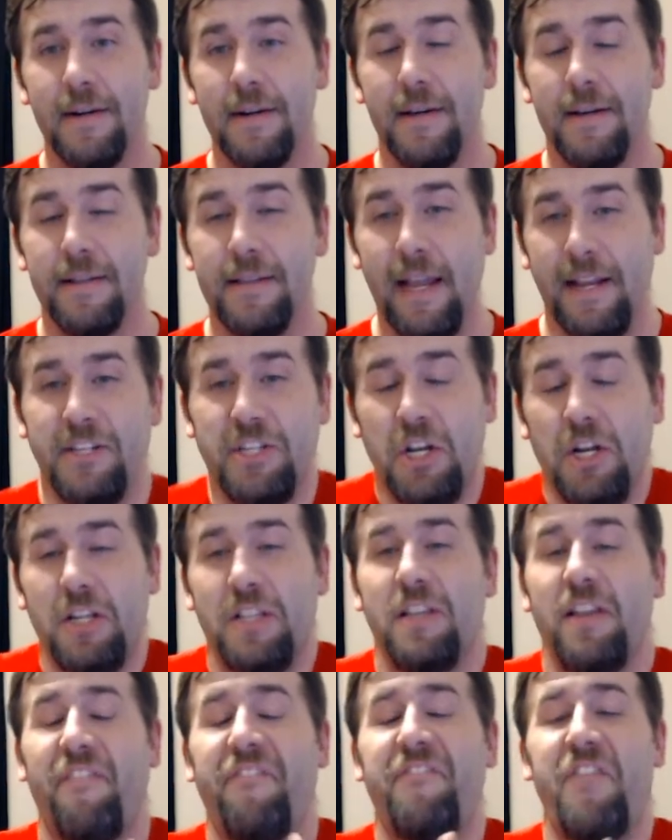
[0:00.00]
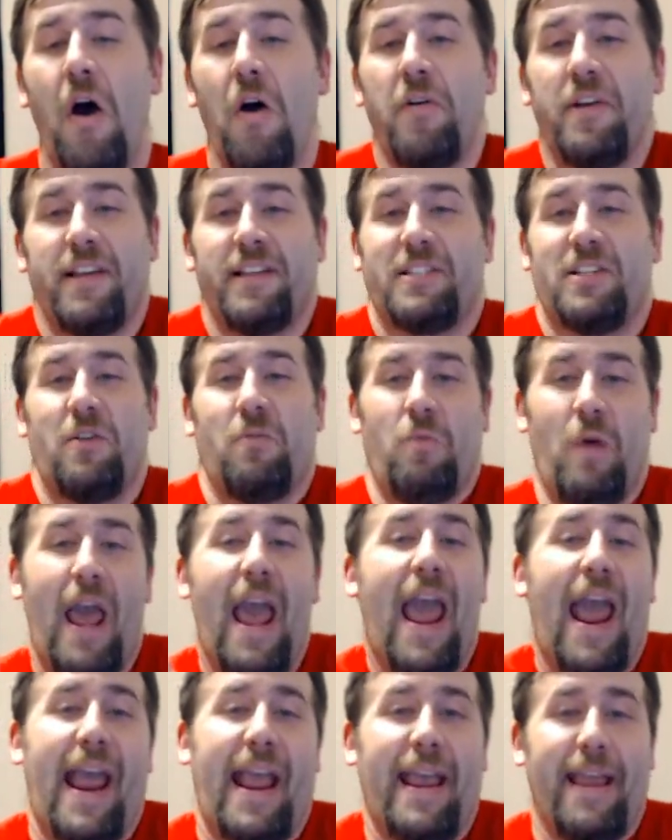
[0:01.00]
They took the focus
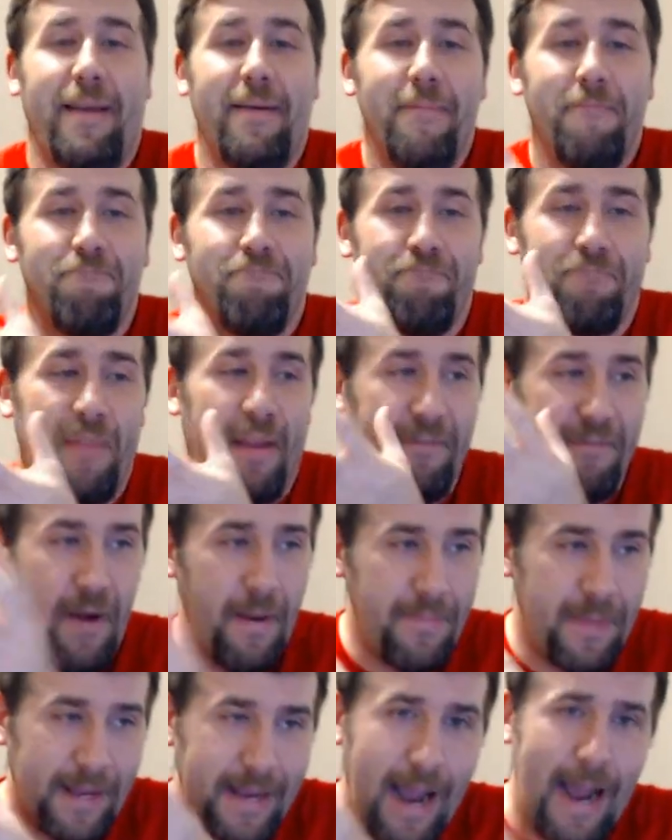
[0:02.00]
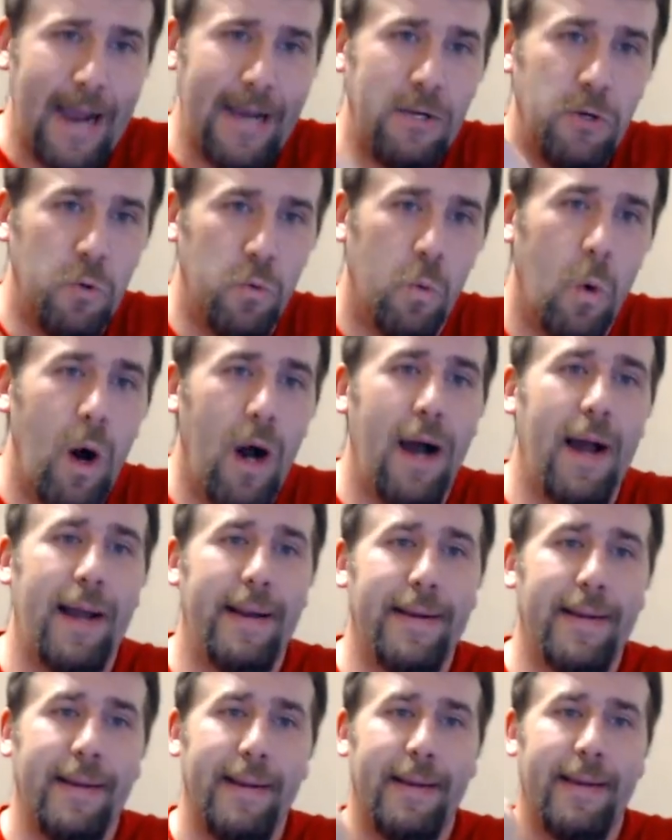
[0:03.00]
away from the guy who
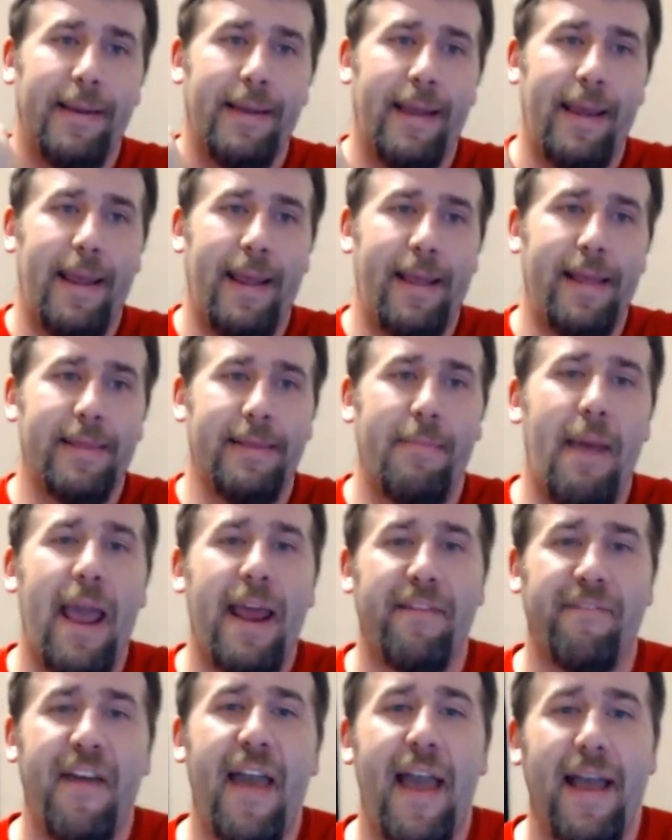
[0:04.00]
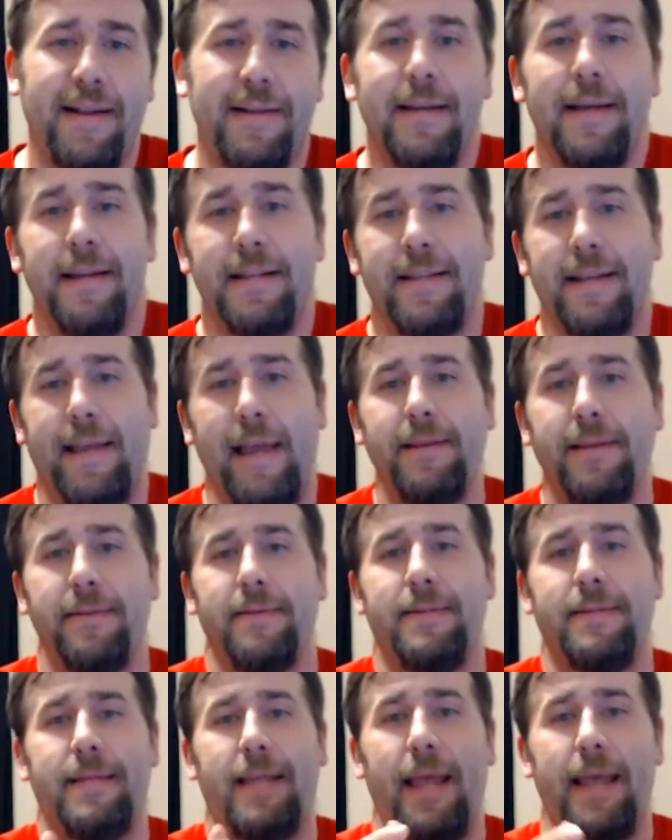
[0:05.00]
won in the main event to
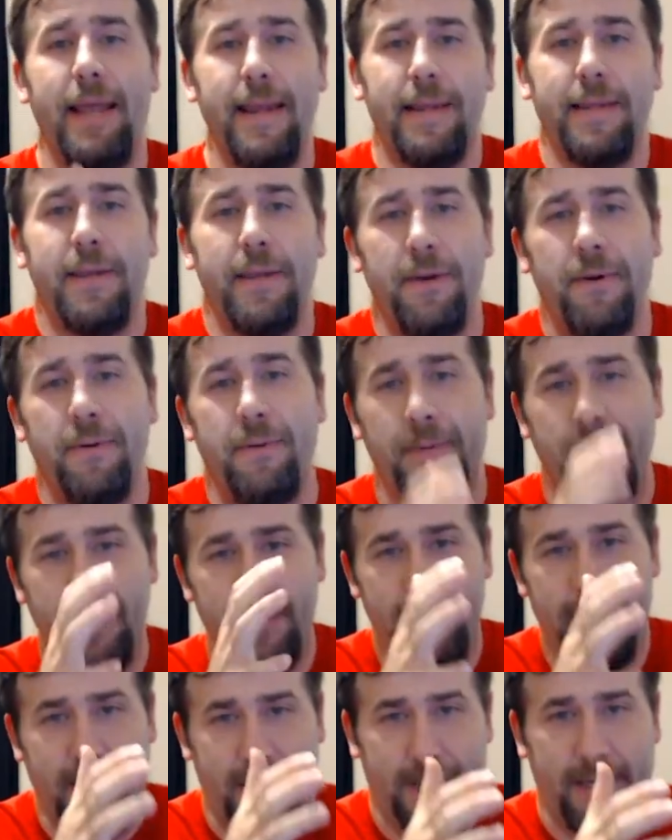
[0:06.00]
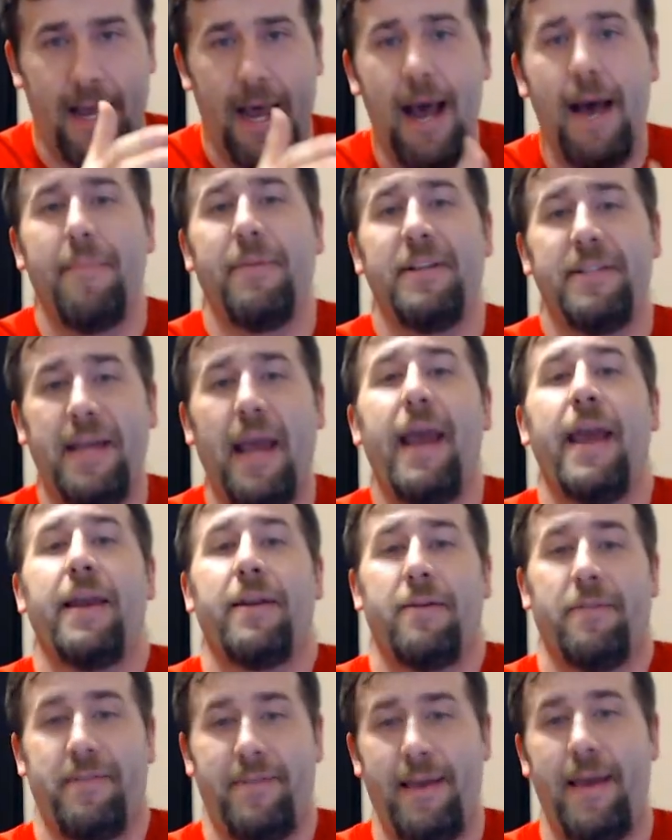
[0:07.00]
continue this
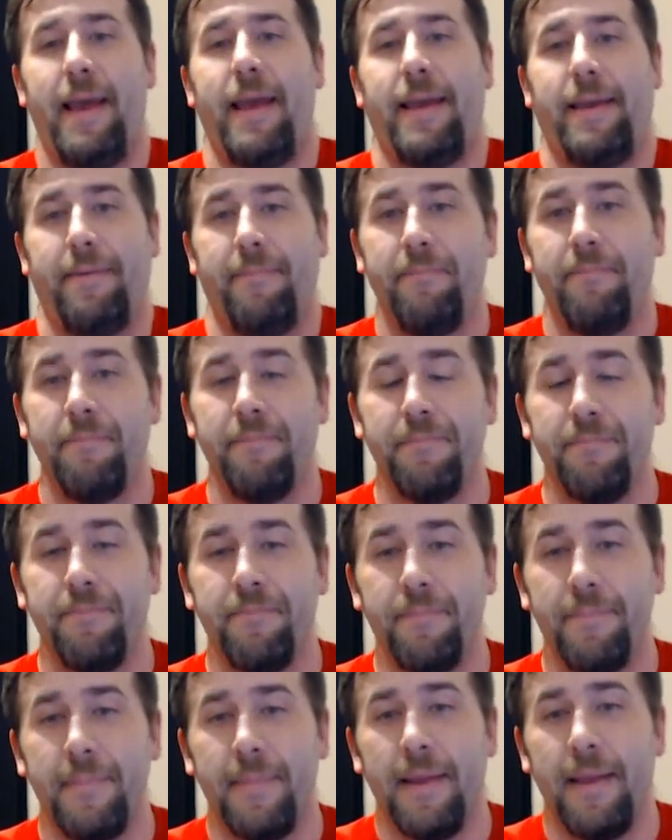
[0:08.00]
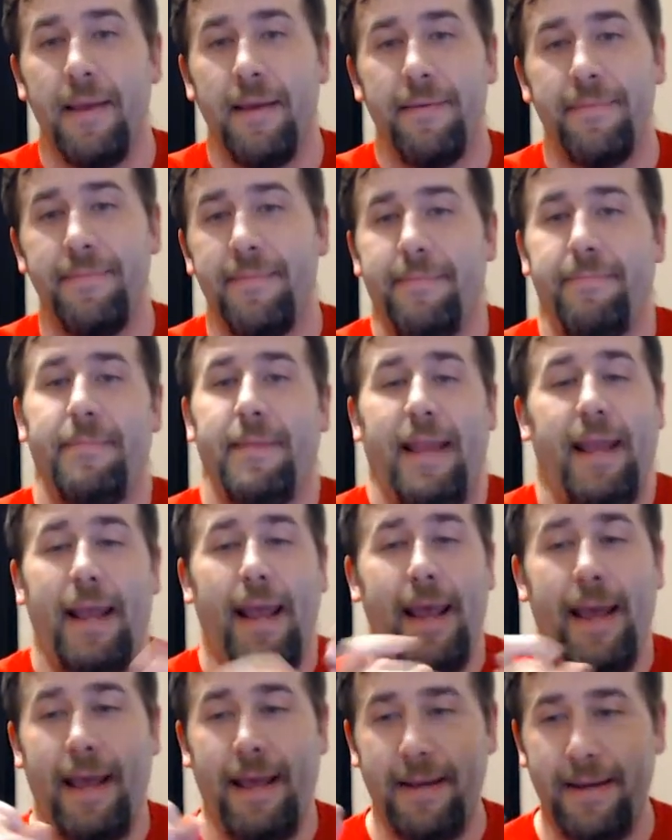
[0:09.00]
commentator thing,
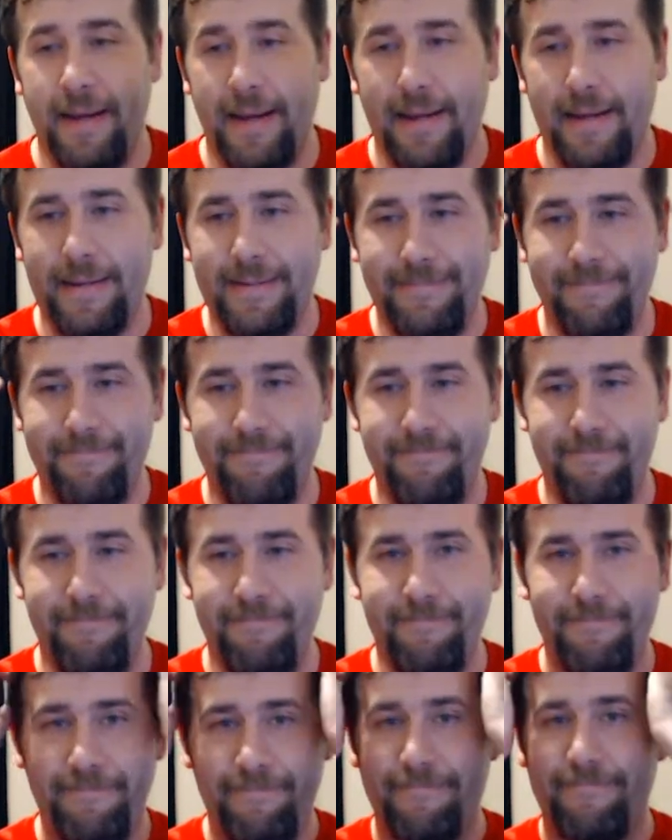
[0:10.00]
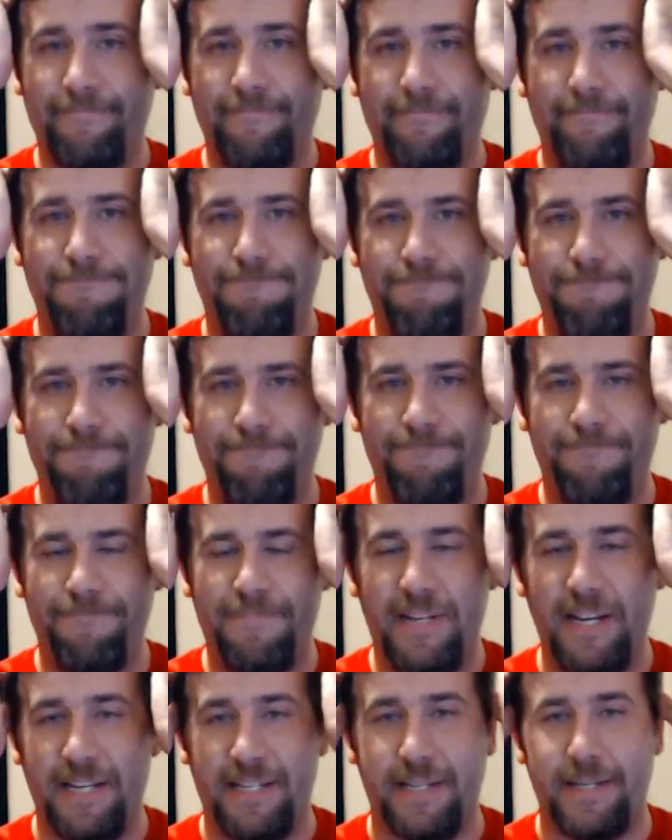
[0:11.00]
and it
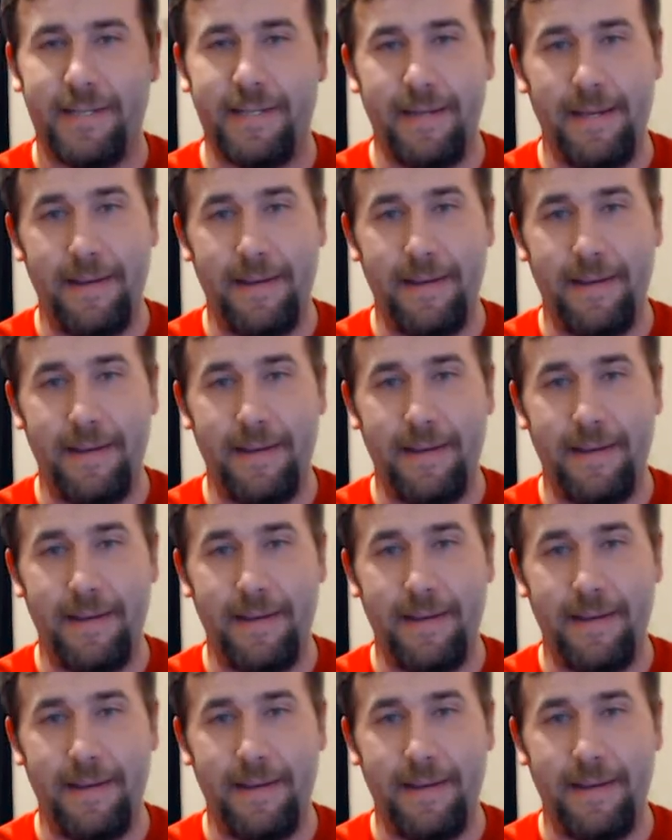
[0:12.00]
just,